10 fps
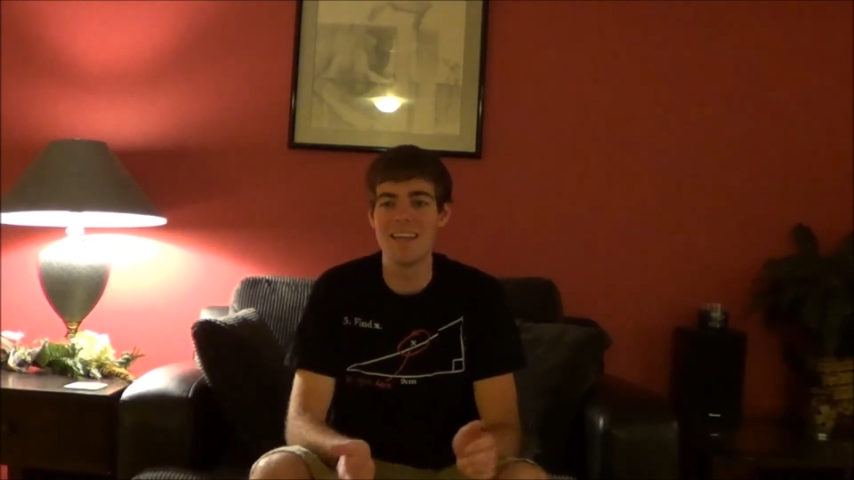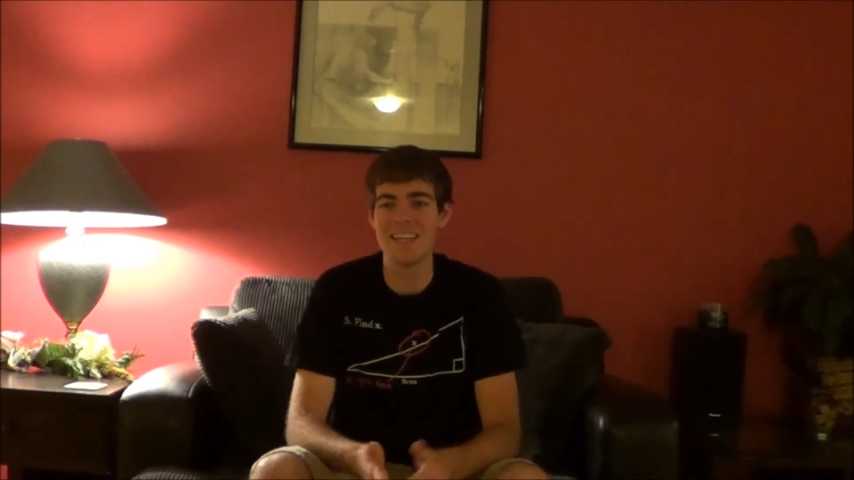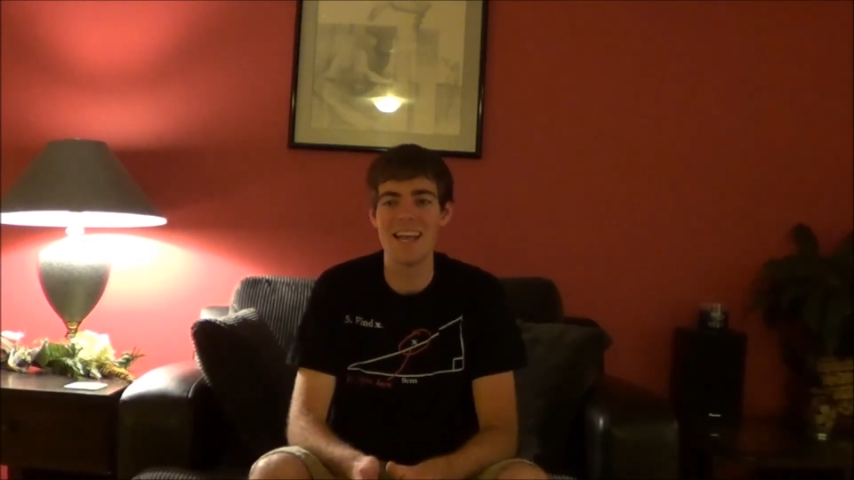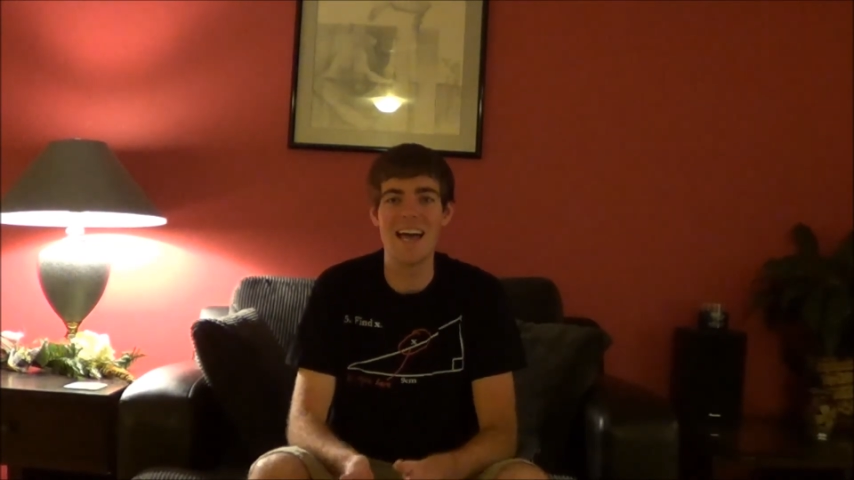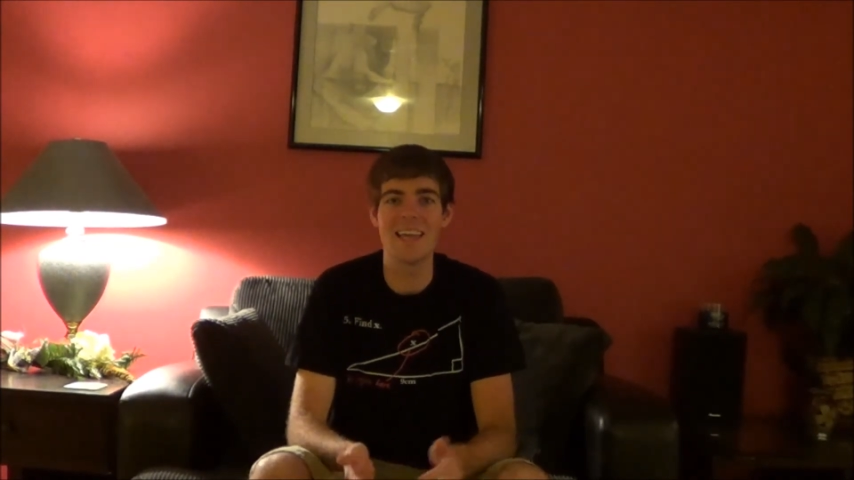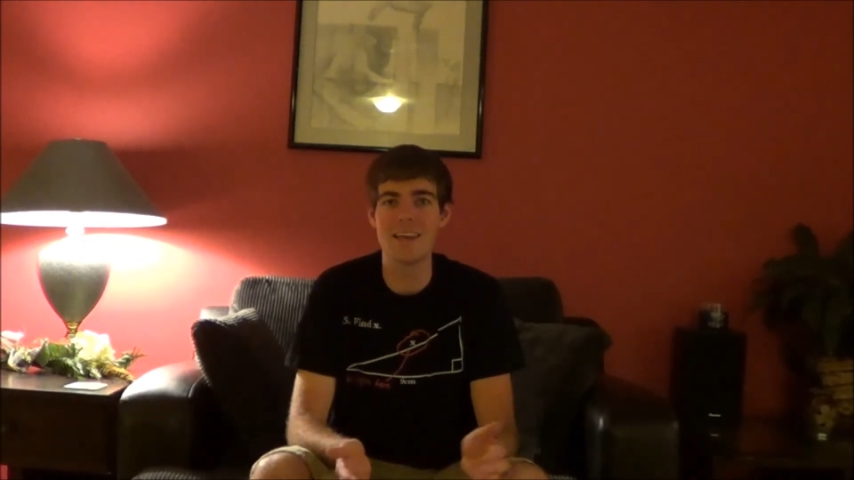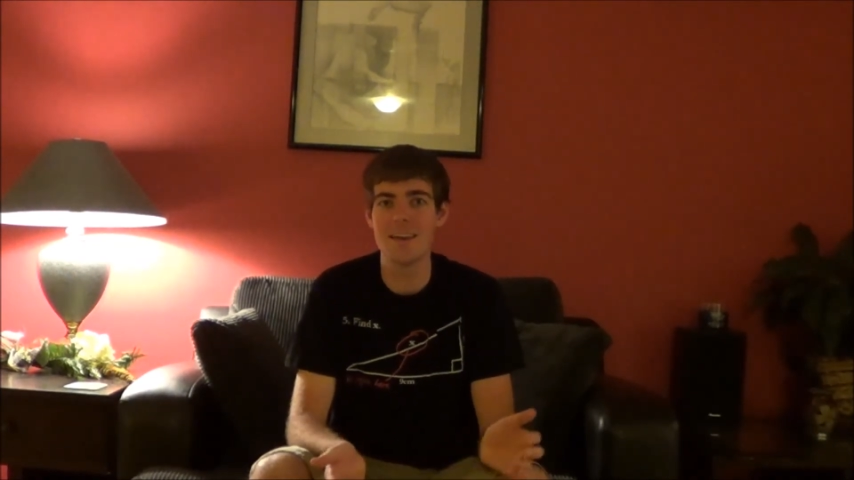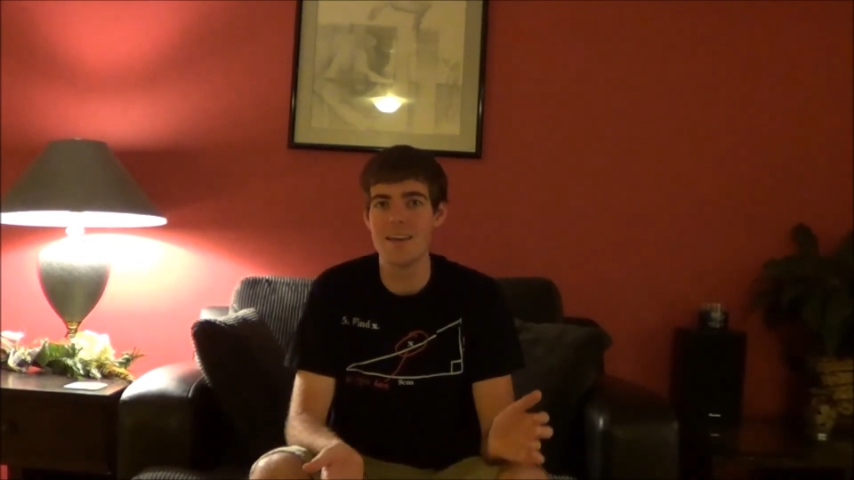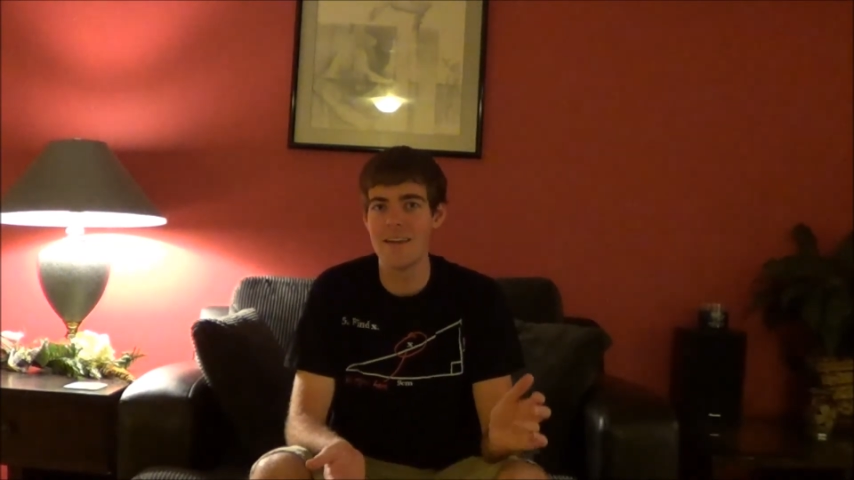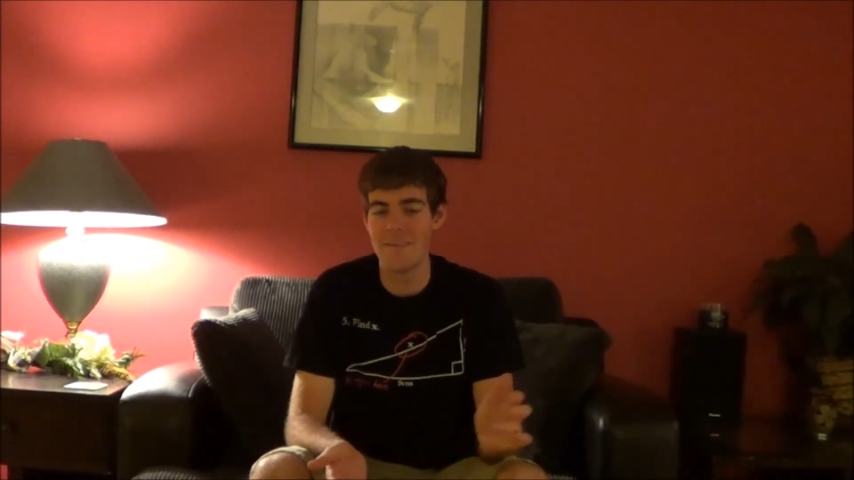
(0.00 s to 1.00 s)
like,
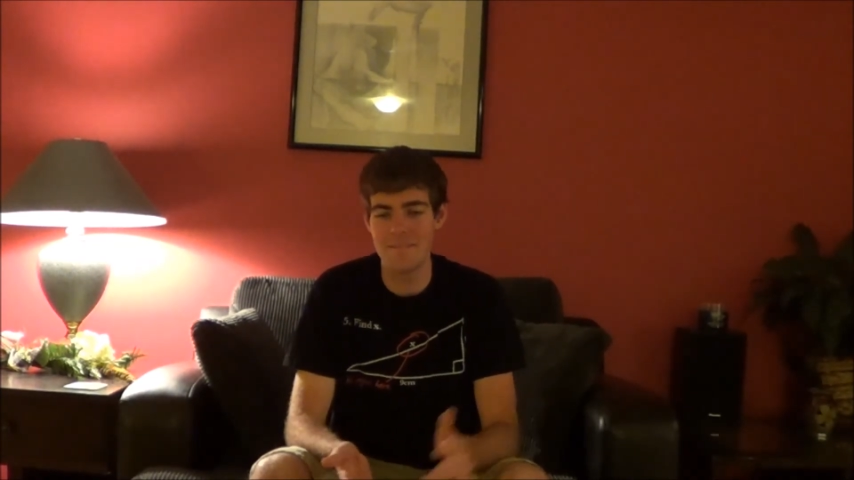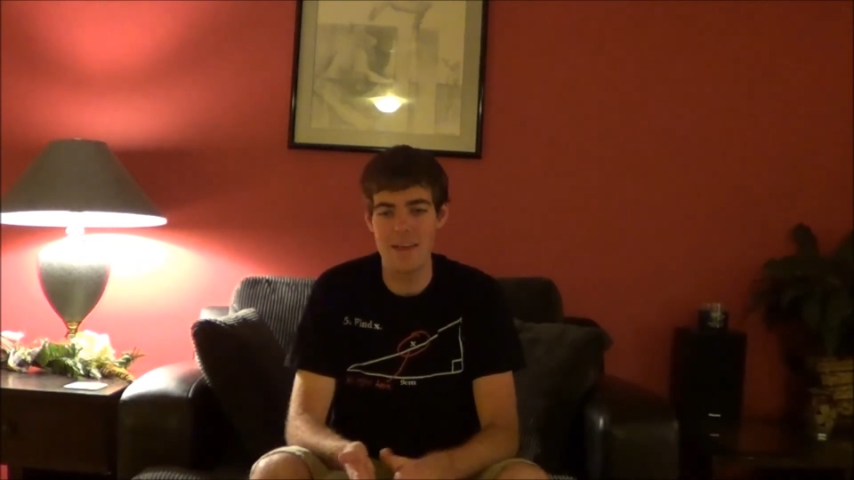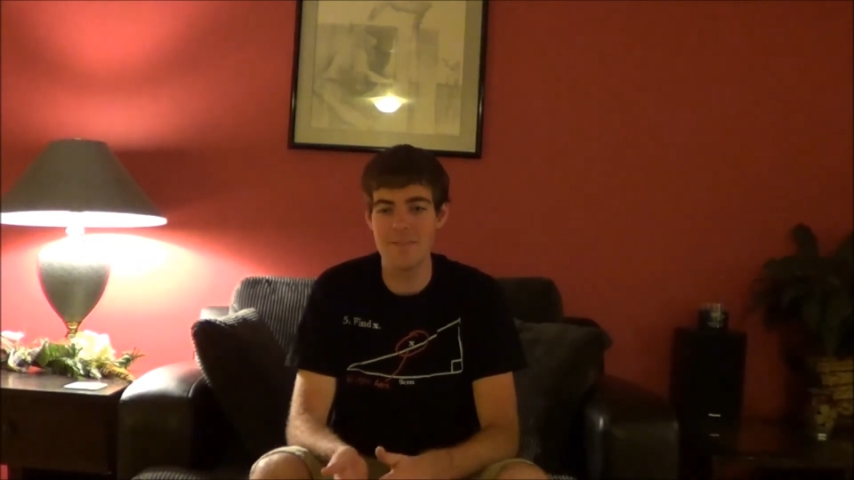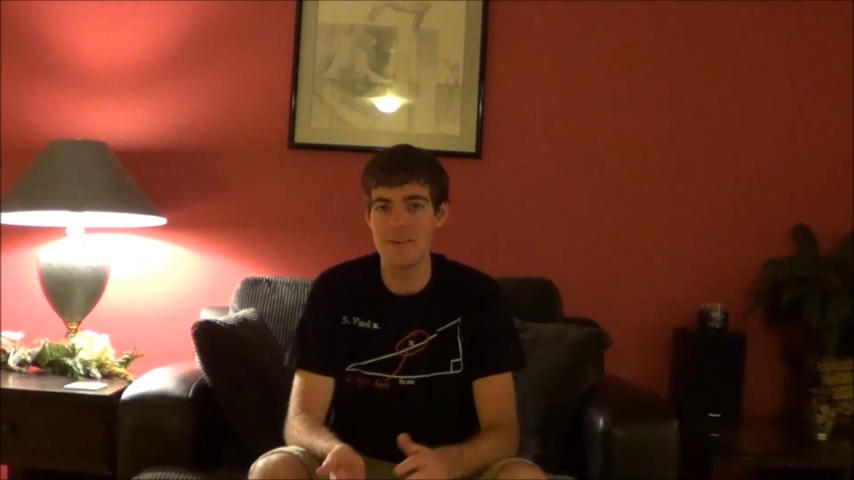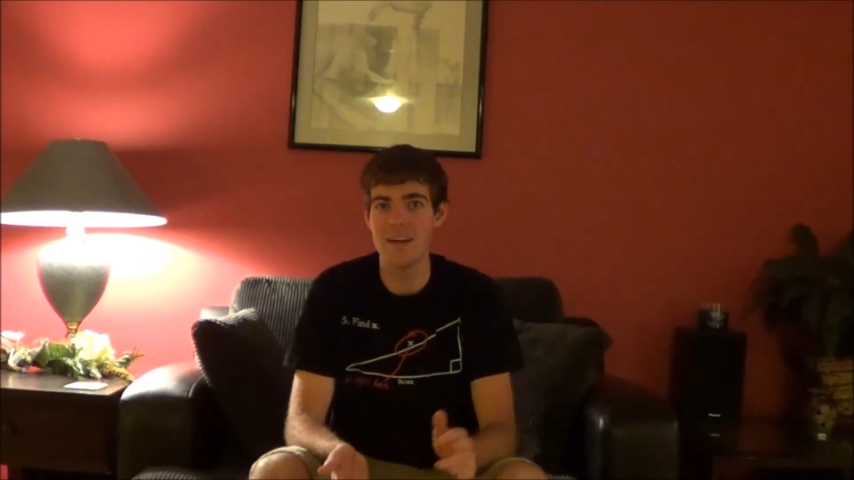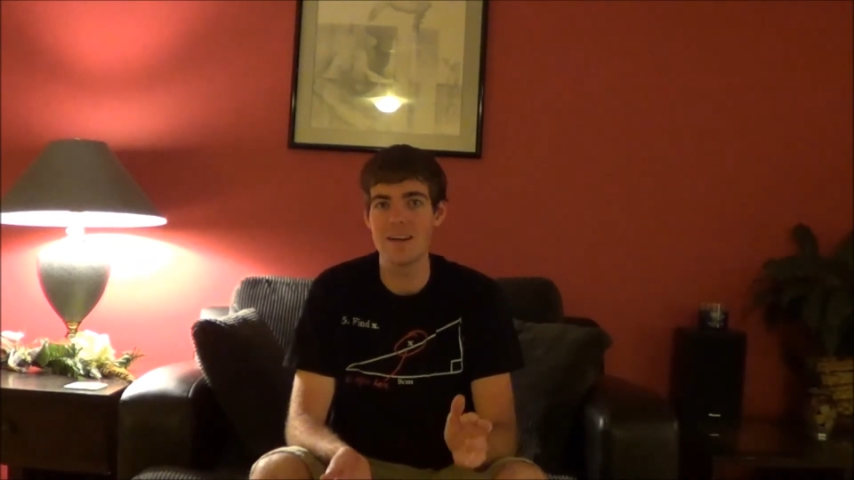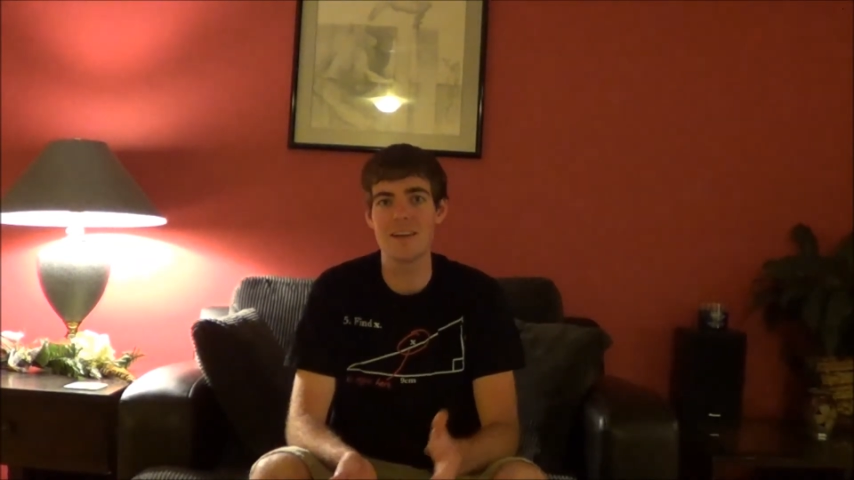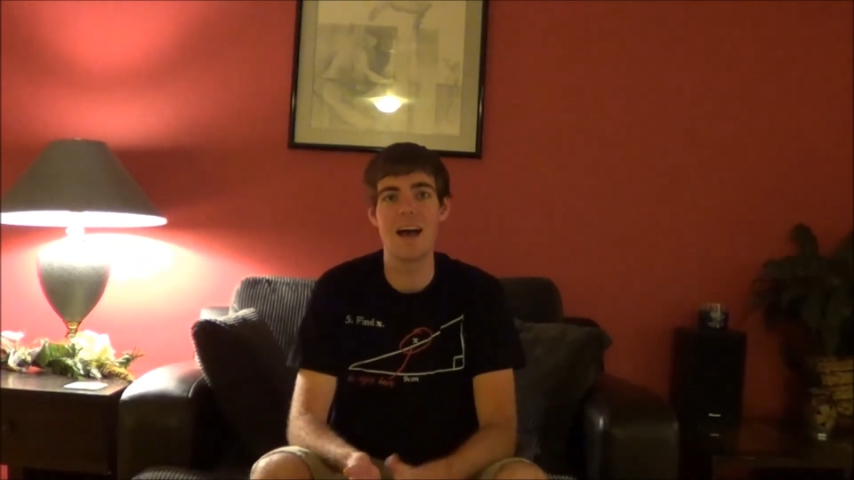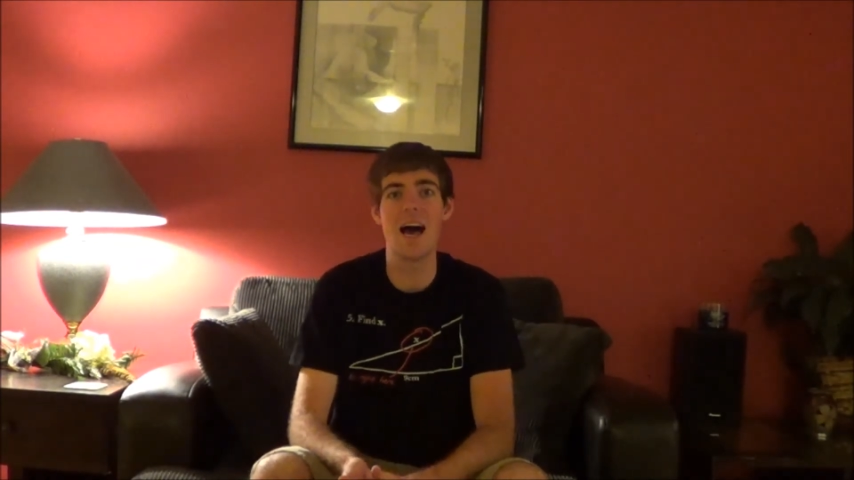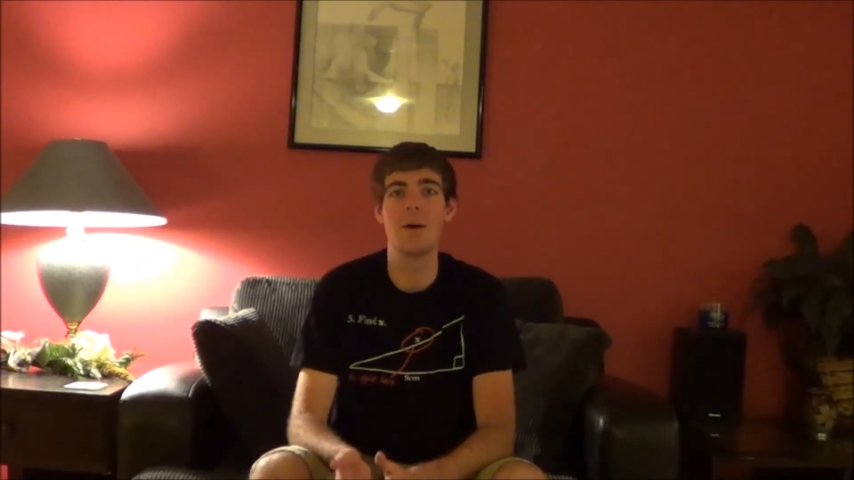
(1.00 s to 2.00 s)
favorite,
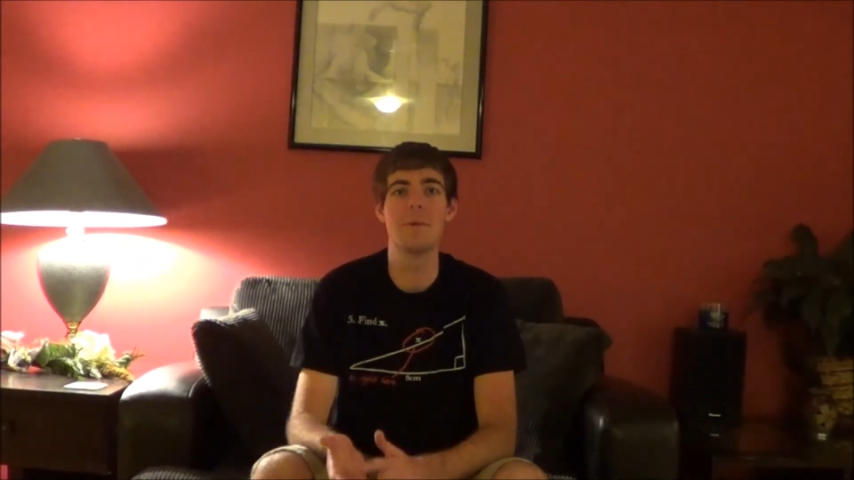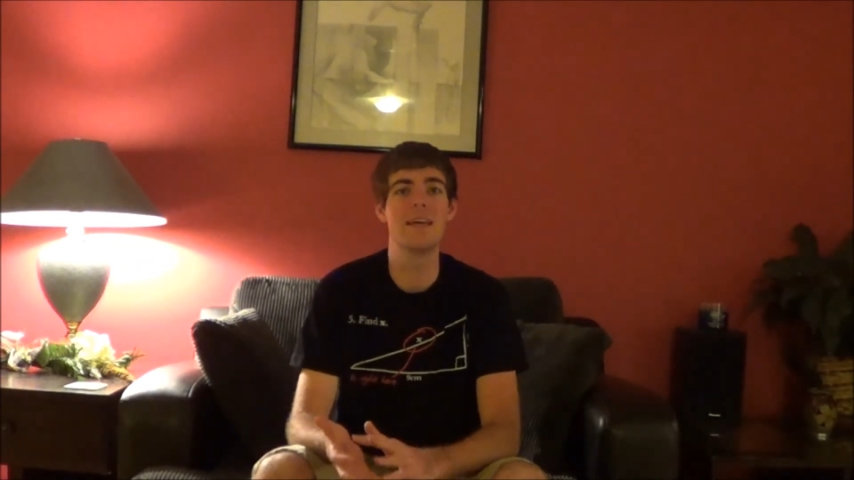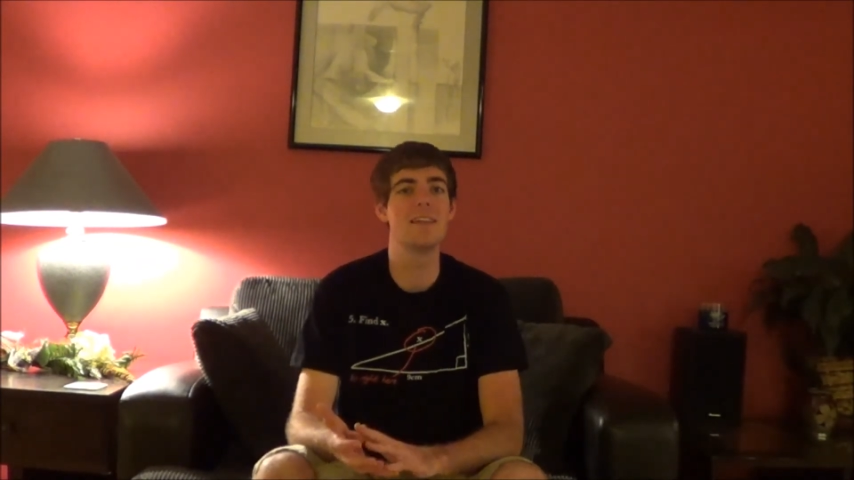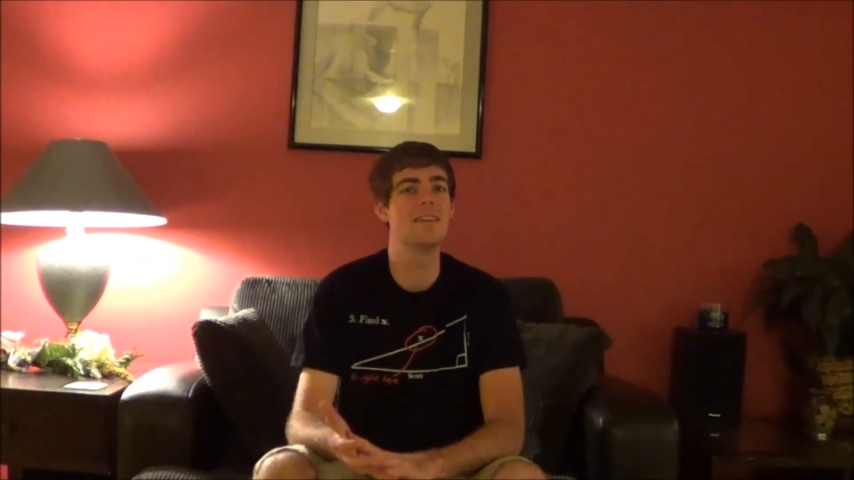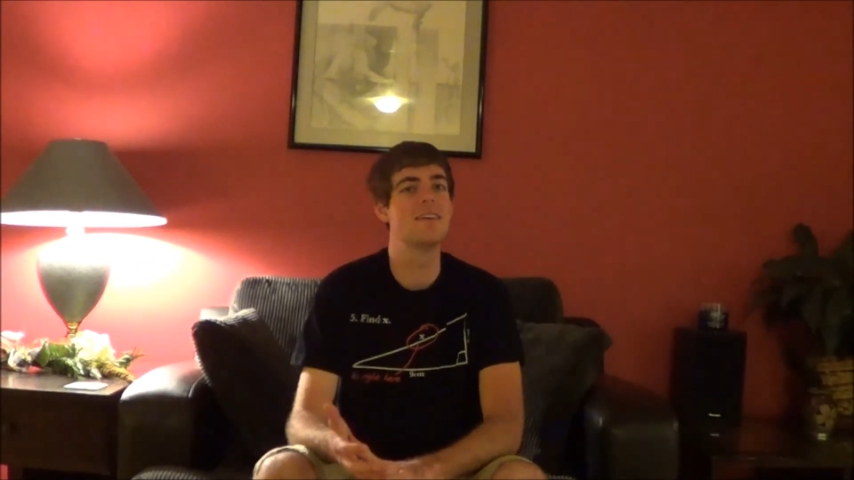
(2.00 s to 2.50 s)
comment,